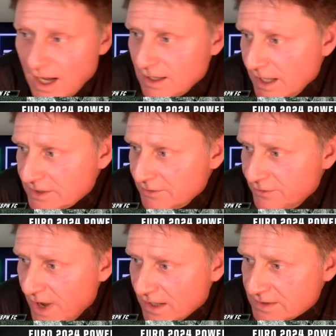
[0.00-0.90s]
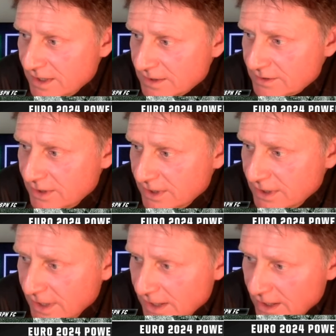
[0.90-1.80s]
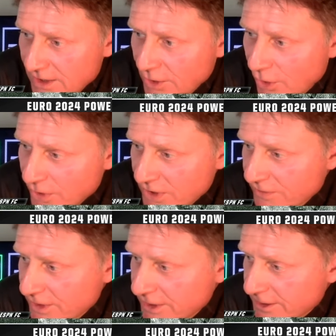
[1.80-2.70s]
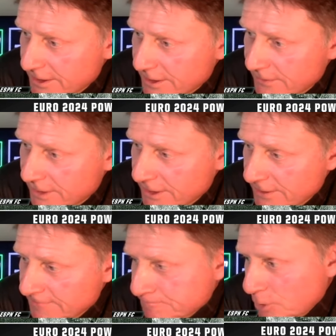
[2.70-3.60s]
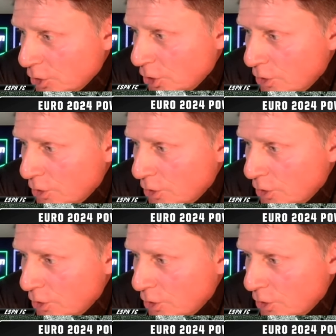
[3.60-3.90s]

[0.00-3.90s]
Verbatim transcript: I like the fact that they, you know, even Kai